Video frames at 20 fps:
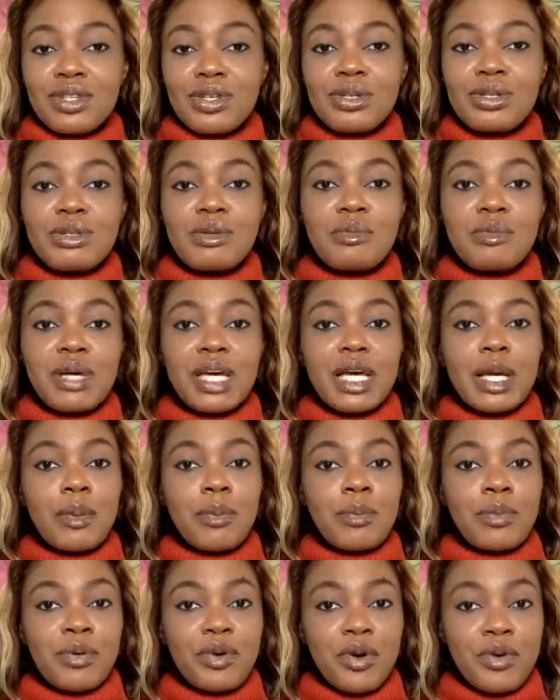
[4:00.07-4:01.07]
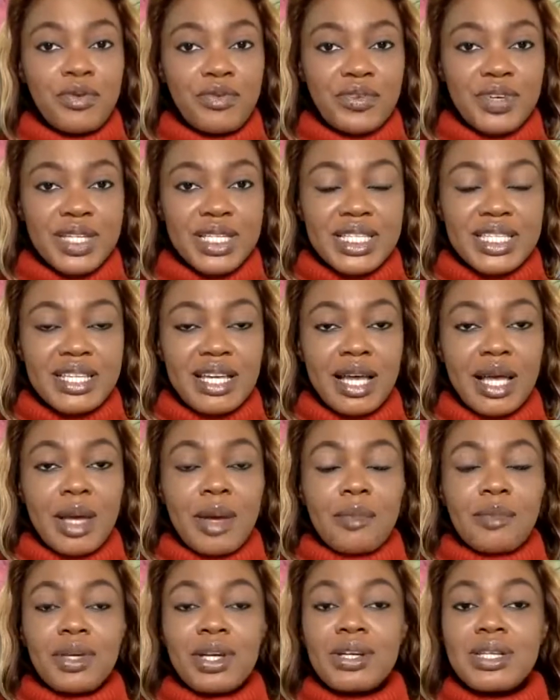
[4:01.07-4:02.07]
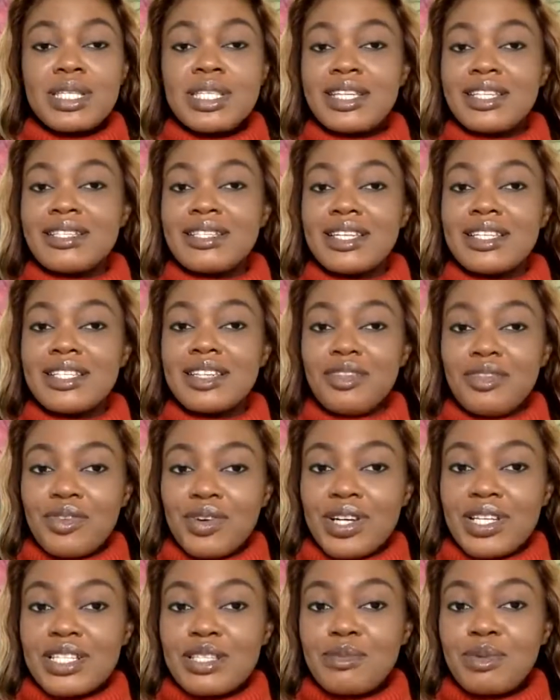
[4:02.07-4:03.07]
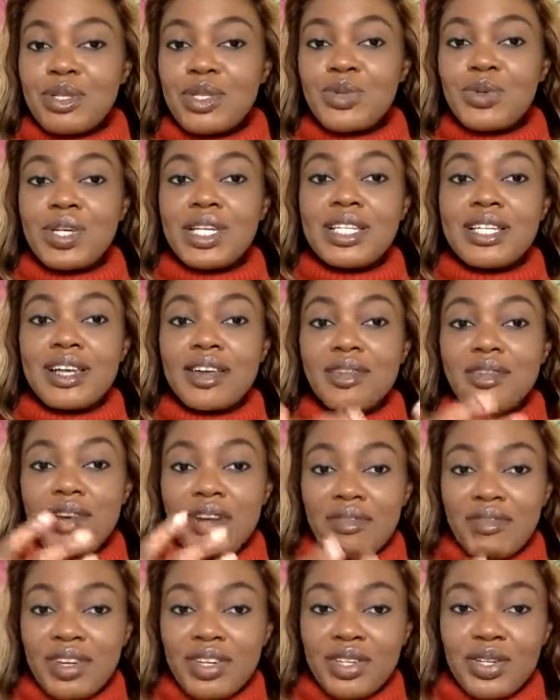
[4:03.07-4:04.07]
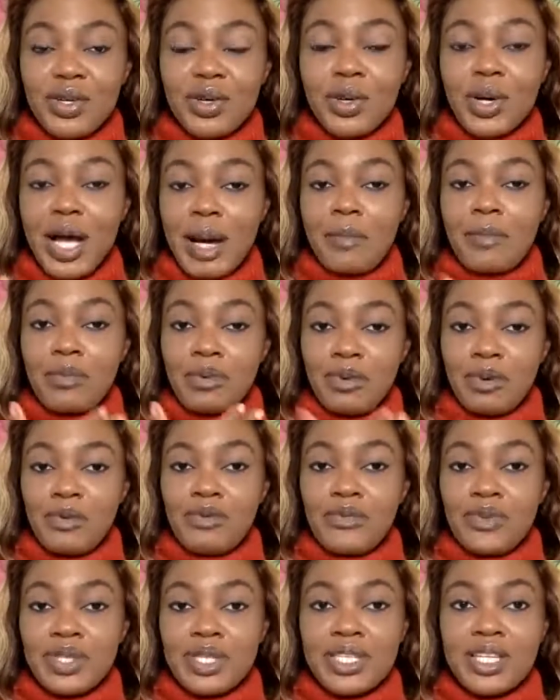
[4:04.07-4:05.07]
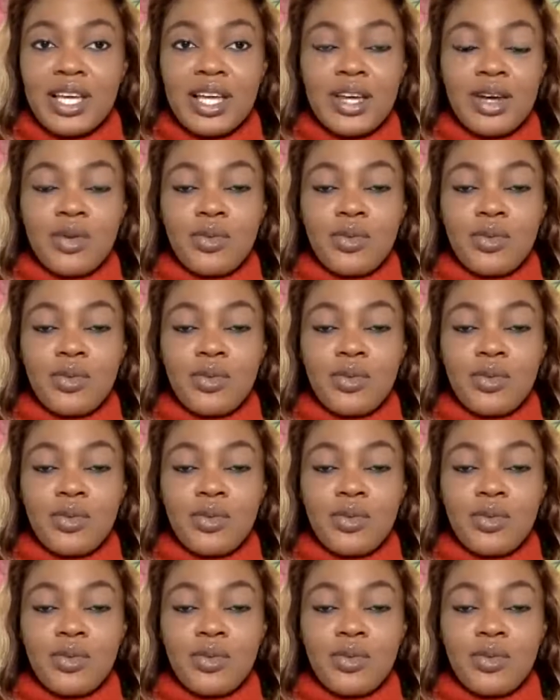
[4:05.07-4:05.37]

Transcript: you to make profit, because there's a difference between revenue and profit.